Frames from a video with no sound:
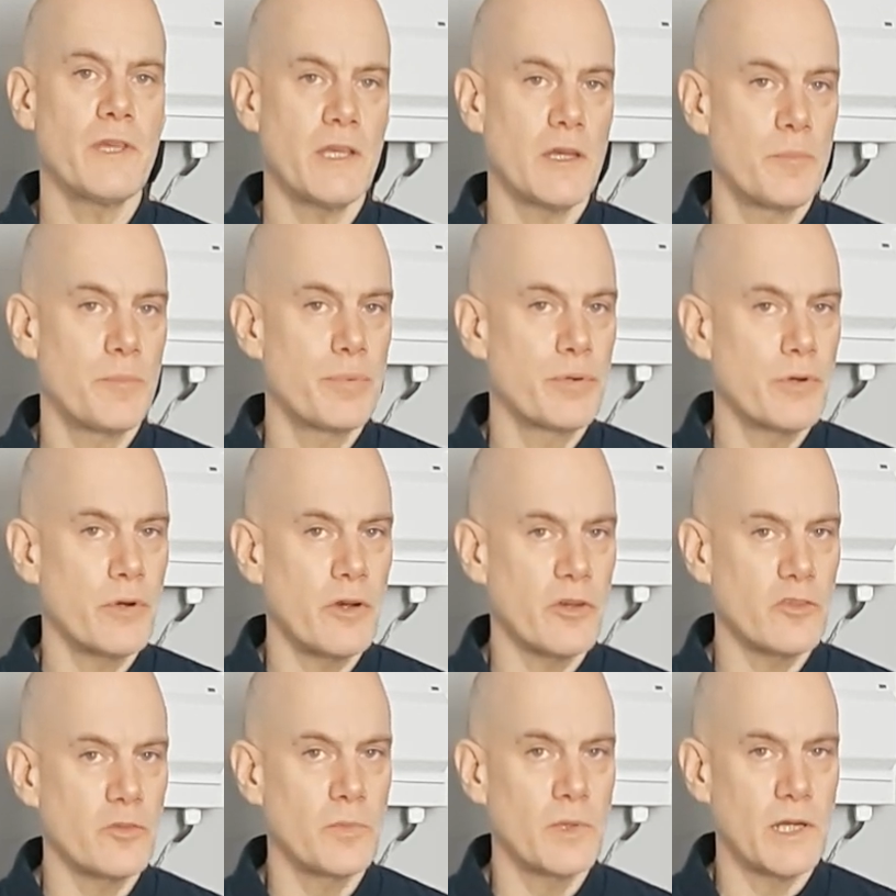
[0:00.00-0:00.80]

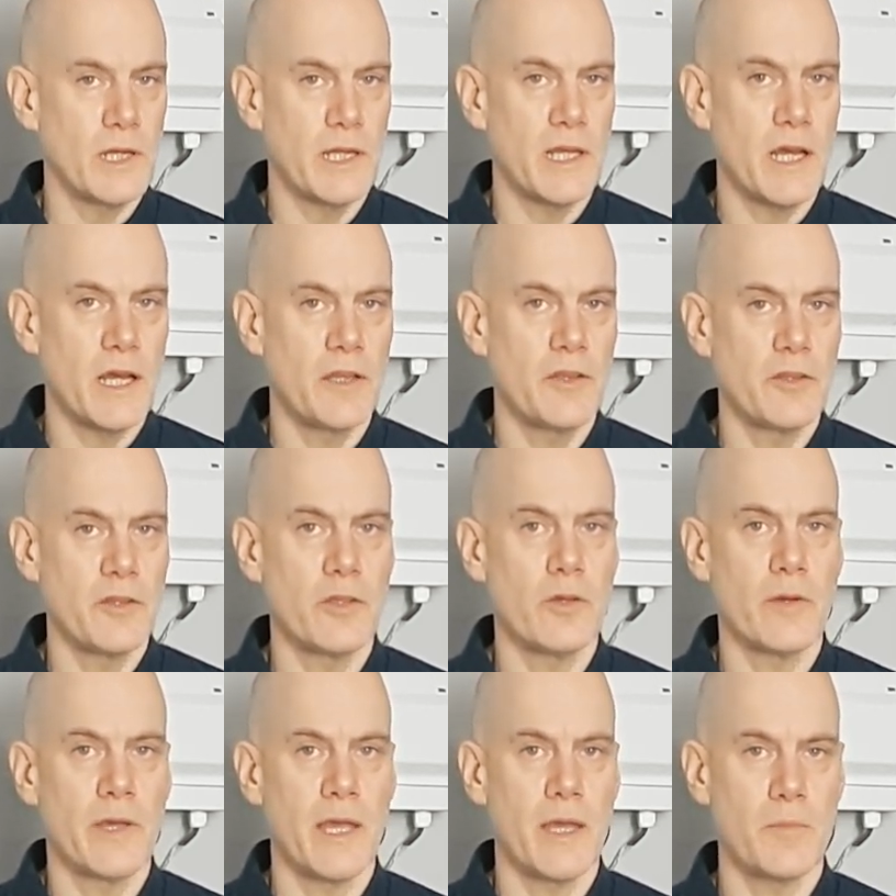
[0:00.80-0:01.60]
approximately under
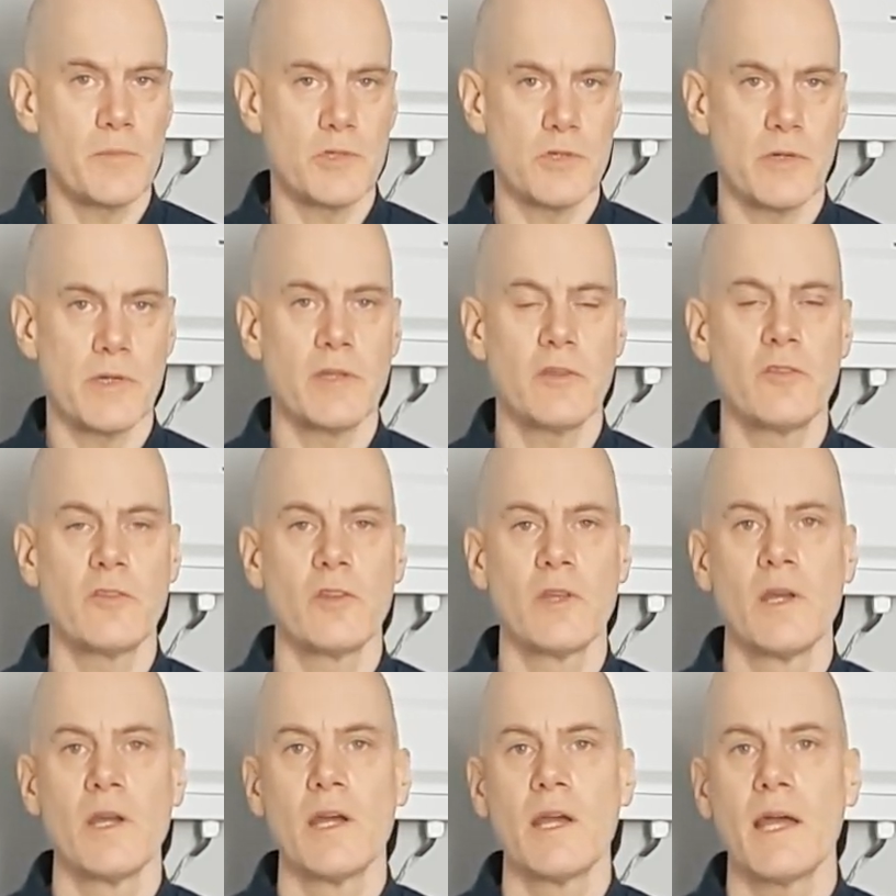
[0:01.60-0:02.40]
your hip joints,
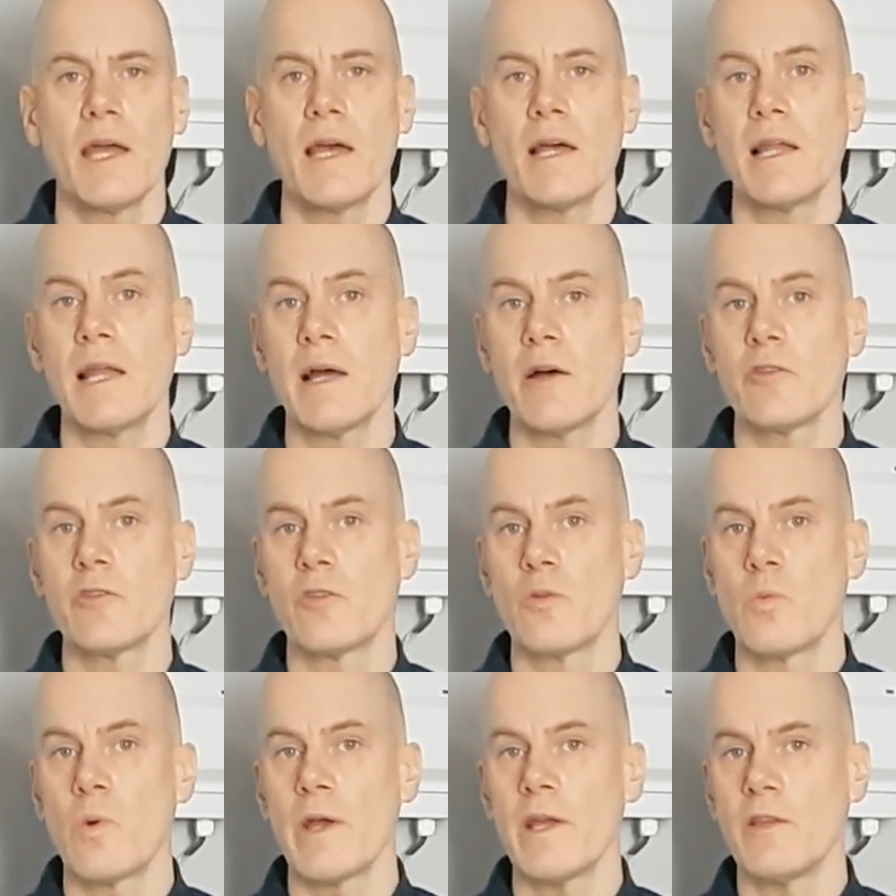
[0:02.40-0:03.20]
it allows the
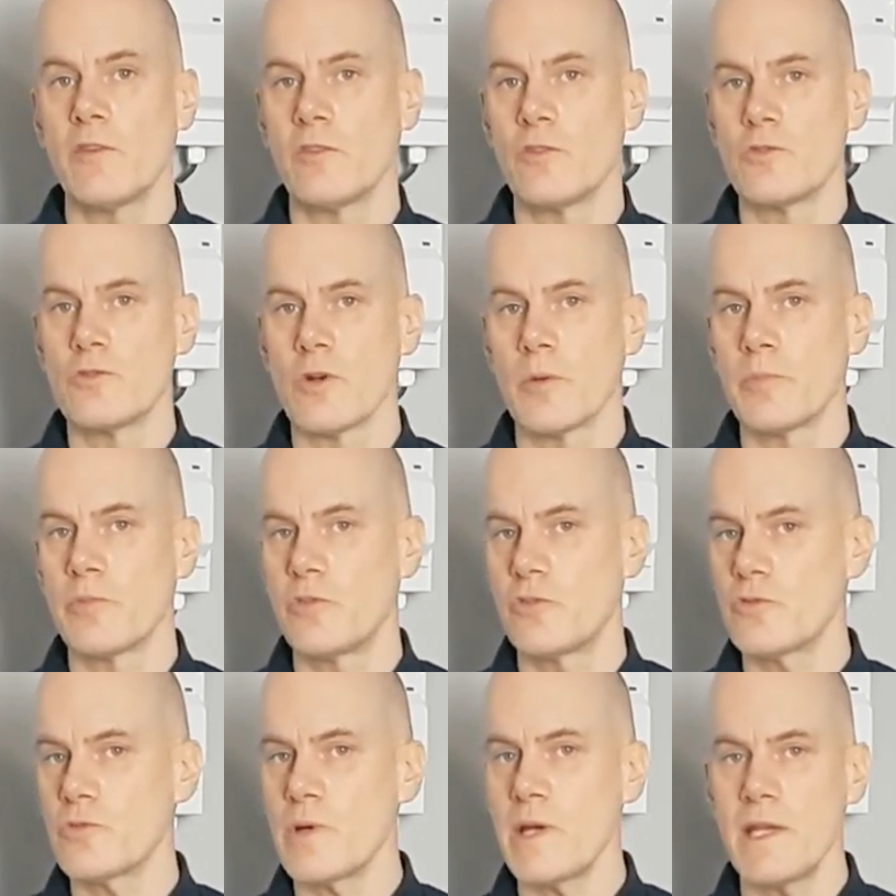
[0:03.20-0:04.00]
weight to drop
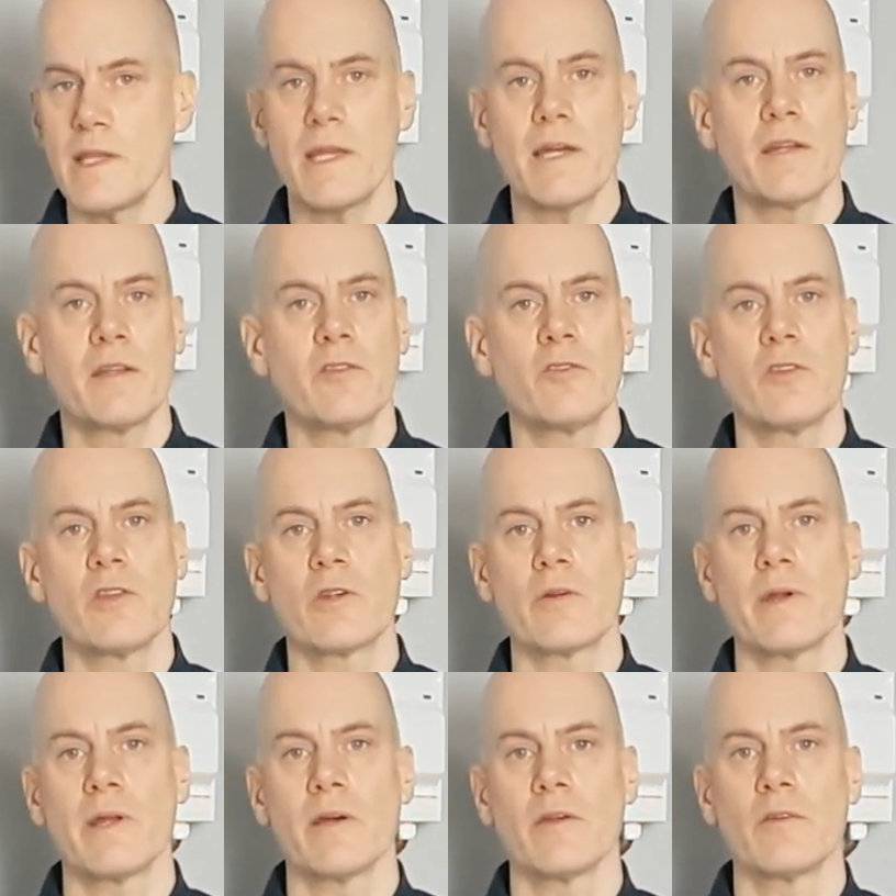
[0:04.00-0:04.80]
straight down into the
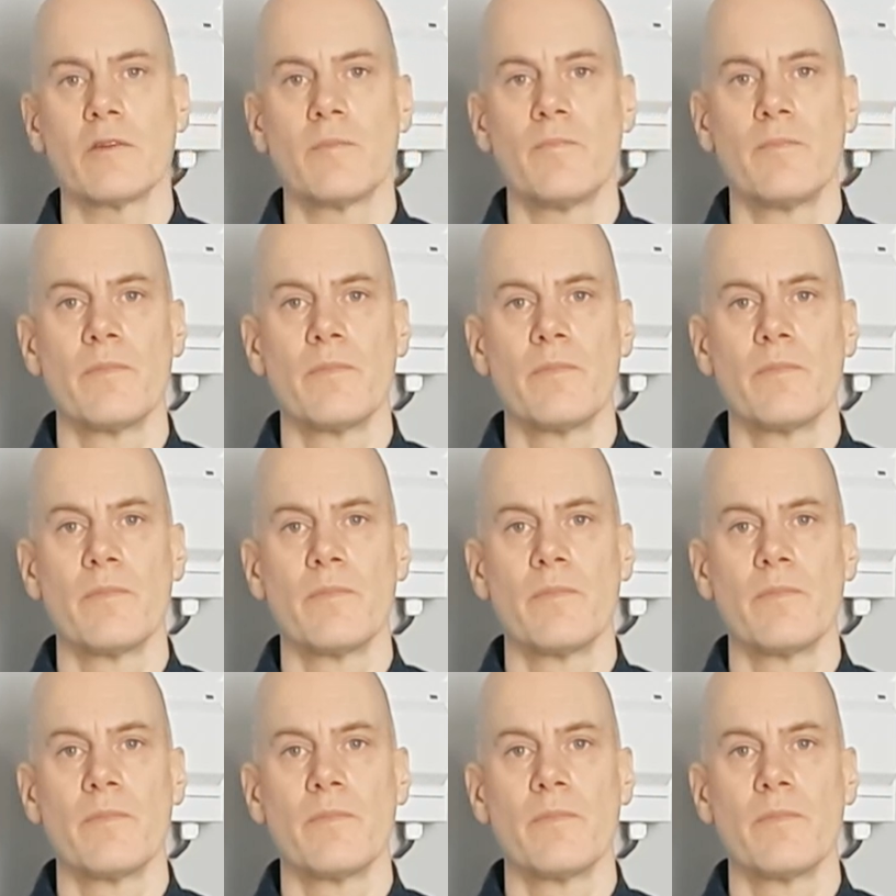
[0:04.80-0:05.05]
ground.